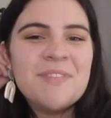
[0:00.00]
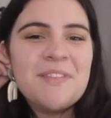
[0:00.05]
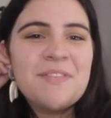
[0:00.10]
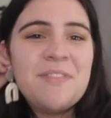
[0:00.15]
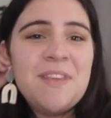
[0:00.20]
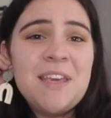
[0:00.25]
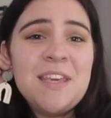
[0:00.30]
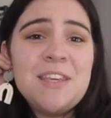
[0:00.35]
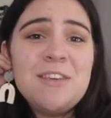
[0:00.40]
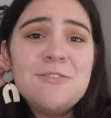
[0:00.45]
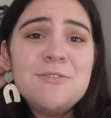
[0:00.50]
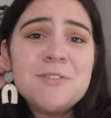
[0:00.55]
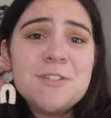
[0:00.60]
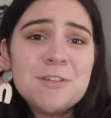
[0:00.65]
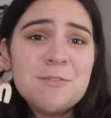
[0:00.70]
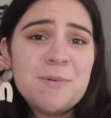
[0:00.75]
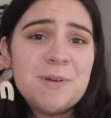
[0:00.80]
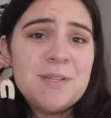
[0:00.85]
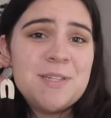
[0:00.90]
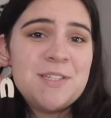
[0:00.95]
Thank you
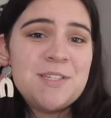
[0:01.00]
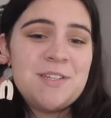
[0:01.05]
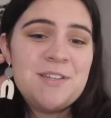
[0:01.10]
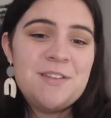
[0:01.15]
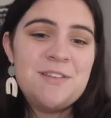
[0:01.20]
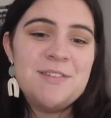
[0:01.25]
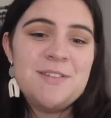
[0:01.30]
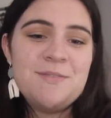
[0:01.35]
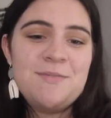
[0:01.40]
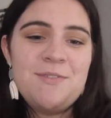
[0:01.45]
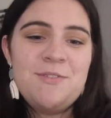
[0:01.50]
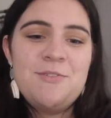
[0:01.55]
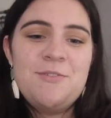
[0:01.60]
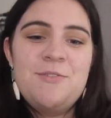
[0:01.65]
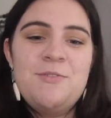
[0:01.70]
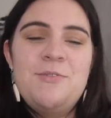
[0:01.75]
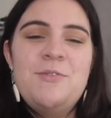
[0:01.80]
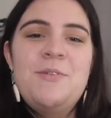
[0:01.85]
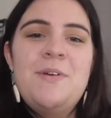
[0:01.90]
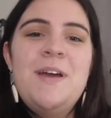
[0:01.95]
so much to those of you
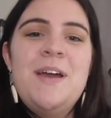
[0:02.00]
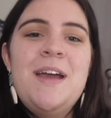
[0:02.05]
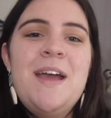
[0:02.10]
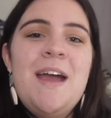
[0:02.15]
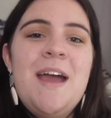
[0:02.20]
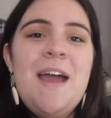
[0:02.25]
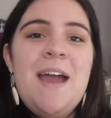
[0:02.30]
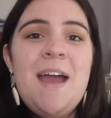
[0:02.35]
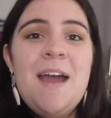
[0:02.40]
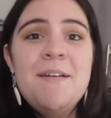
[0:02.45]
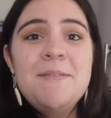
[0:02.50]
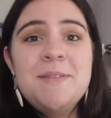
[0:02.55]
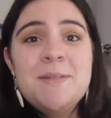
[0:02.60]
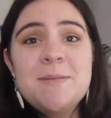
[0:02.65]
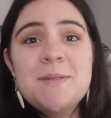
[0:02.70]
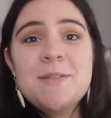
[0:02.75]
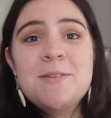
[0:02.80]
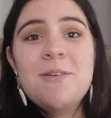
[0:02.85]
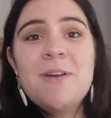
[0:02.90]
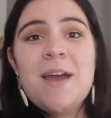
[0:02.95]
who have
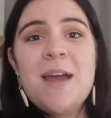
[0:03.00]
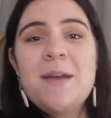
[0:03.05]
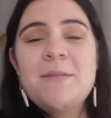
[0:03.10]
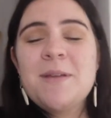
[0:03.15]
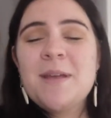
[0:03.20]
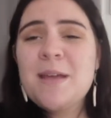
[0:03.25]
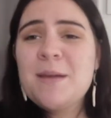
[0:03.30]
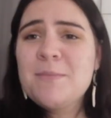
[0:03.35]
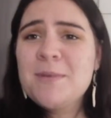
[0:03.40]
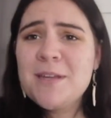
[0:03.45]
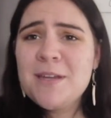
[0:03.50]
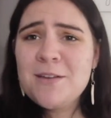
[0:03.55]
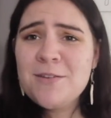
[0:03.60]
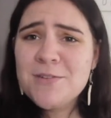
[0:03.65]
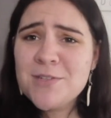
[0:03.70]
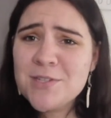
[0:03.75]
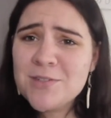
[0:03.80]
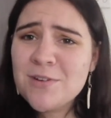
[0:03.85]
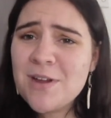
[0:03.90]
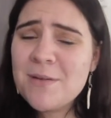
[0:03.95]
subscribed. I am getting new
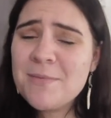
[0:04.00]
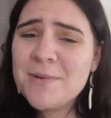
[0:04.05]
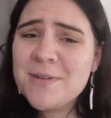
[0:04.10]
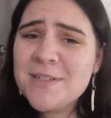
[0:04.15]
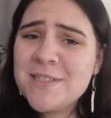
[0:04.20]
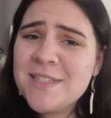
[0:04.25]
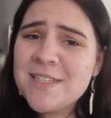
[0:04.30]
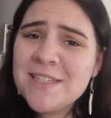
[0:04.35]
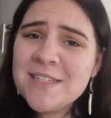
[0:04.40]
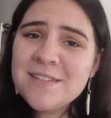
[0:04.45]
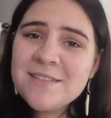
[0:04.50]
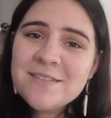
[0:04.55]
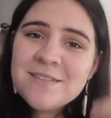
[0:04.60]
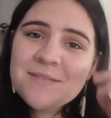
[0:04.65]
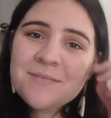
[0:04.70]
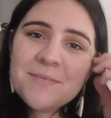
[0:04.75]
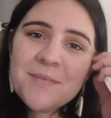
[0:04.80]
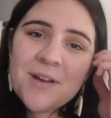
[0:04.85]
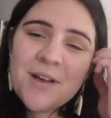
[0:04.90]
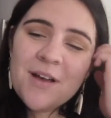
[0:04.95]
subscribers
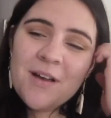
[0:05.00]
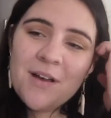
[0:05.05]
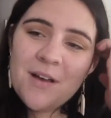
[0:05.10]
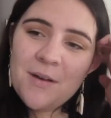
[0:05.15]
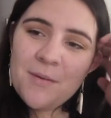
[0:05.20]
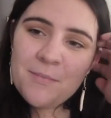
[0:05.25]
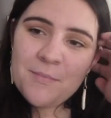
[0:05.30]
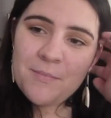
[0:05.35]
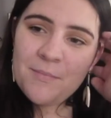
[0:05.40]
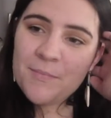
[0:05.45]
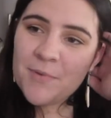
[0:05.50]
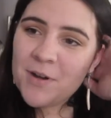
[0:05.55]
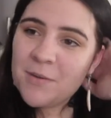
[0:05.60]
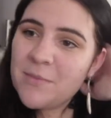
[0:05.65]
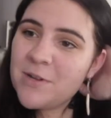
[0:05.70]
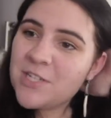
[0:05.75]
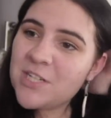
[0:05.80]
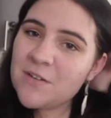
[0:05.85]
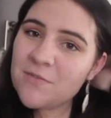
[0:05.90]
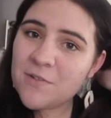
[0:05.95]
pretty
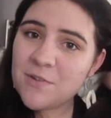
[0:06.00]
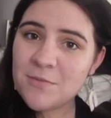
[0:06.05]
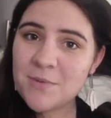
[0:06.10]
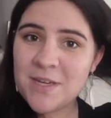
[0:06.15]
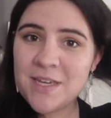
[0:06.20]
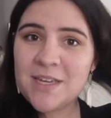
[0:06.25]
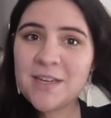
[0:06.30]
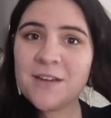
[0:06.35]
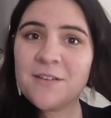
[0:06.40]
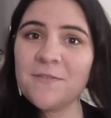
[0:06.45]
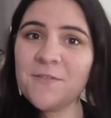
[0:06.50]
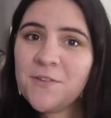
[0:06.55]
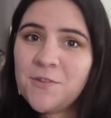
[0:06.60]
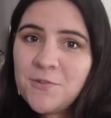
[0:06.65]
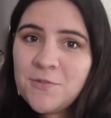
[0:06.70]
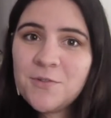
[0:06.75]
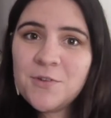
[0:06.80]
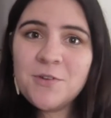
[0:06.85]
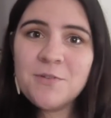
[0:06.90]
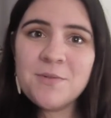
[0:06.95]
much every week, a
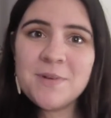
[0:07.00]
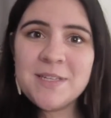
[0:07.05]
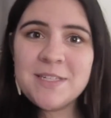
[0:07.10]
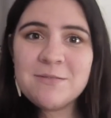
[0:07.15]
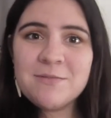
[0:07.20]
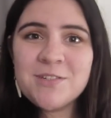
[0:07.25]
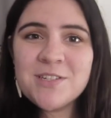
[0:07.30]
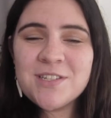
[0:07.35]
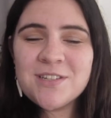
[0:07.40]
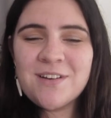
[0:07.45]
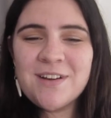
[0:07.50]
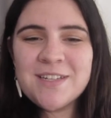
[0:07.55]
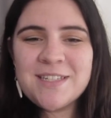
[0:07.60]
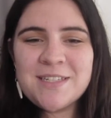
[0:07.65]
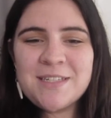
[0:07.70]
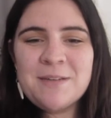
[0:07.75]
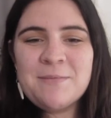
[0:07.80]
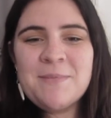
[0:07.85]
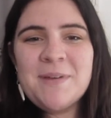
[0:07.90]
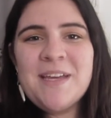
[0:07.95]
few new ones, which is
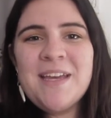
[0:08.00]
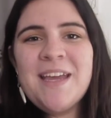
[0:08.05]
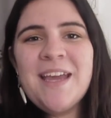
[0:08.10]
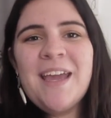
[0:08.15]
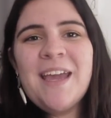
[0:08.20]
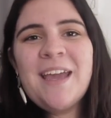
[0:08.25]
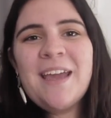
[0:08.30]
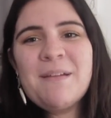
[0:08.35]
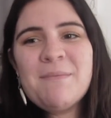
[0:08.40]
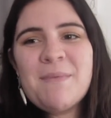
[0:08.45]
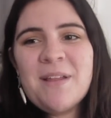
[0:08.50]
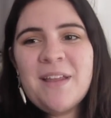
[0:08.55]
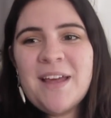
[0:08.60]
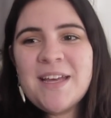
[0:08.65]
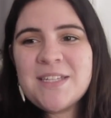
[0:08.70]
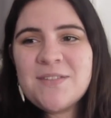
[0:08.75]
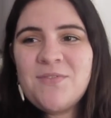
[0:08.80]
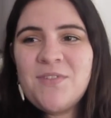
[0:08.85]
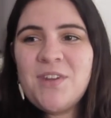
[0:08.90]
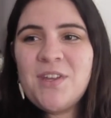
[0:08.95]
awesome. And my
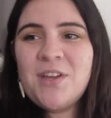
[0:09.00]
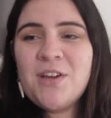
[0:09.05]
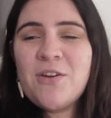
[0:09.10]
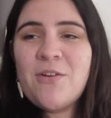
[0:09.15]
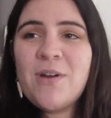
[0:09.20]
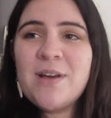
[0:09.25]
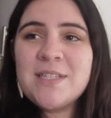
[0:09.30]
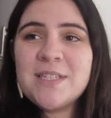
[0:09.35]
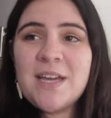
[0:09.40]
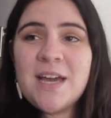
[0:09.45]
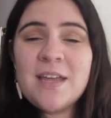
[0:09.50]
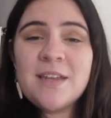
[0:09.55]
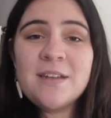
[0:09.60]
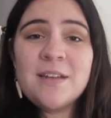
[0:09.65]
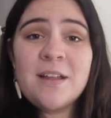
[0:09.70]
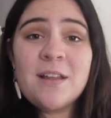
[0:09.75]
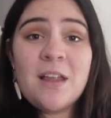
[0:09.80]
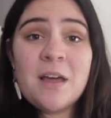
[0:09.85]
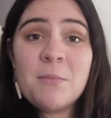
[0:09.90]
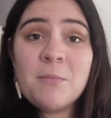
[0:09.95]
last video has gotten
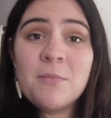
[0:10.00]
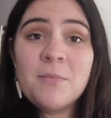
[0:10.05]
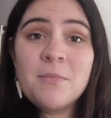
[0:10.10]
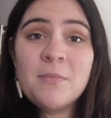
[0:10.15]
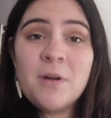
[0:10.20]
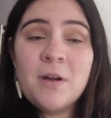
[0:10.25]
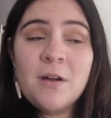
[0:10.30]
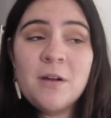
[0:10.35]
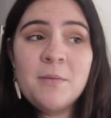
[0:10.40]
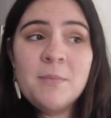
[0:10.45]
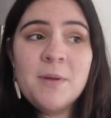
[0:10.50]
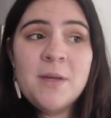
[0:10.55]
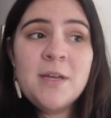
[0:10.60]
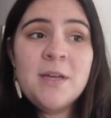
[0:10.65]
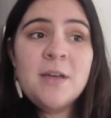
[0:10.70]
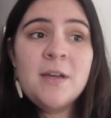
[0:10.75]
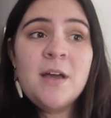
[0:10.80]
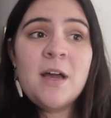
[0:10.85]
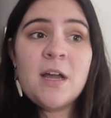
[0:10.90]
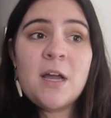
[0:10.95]

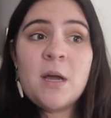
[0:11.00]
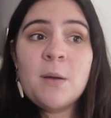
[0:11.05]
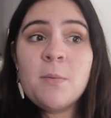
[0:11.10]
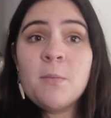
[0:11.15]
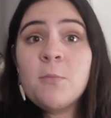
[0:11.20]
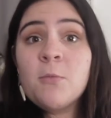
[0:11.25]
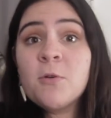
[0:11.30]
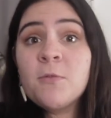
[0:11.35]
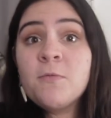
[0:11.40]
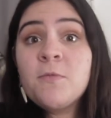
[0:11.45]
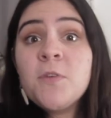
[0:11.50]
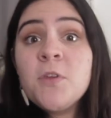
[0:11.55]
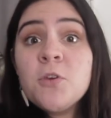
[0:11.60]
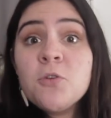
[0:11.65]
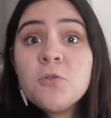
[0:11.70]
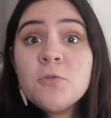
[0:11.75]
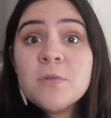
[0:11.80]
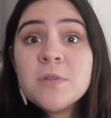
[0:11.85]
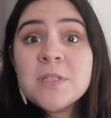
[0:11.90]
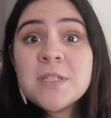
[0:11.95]
a couple more
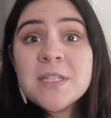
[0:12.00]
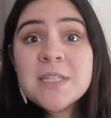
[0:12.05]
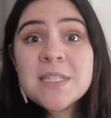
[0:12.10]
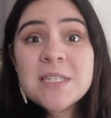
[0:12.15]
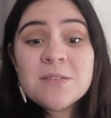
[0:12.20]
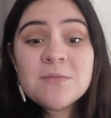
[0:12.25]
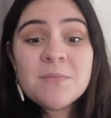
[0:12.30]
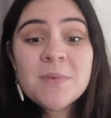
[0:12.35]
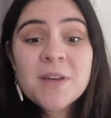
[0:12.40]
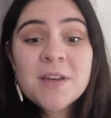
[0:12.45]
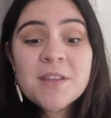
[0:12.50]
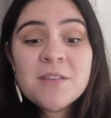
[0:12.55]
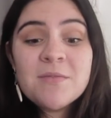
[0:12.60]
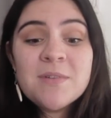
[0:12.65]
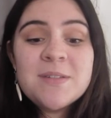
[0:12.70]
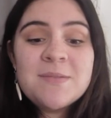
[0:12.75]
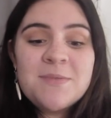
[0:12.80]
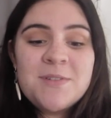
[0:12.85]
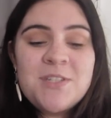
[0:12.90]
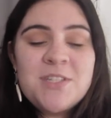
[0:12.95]
views than some of my other
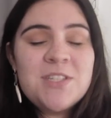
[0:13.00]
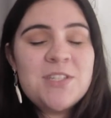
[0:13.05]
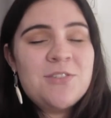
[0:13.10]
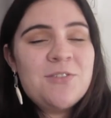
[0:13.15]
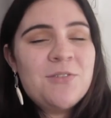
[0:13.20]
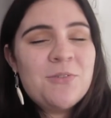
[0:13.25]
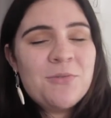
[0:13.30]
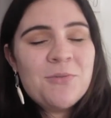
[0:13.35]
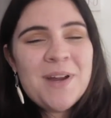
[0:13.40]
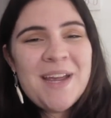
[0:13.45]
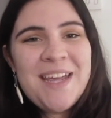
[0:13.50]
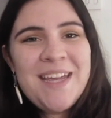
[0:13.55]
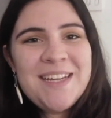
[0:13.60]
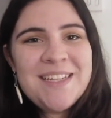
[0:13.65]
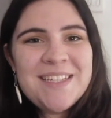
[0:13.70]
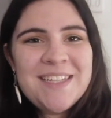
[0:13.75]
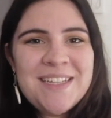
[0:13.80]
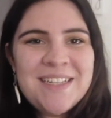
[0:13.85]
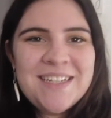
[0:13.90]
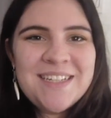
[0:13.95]
ones, which is
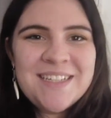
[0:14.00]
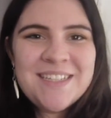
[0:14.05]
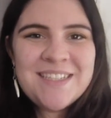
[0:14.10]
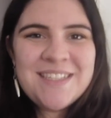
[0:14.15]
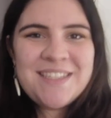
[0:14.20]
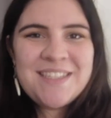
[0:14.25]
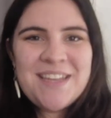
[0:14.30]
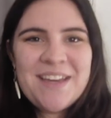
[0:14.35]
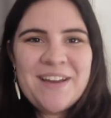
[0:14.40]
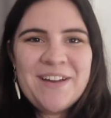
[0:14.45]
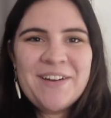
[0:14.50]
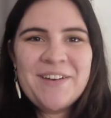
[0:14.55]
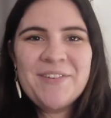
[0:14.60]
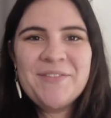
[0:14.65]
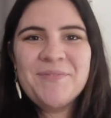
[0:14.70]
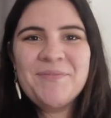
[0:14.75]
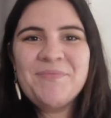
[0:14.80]
great. So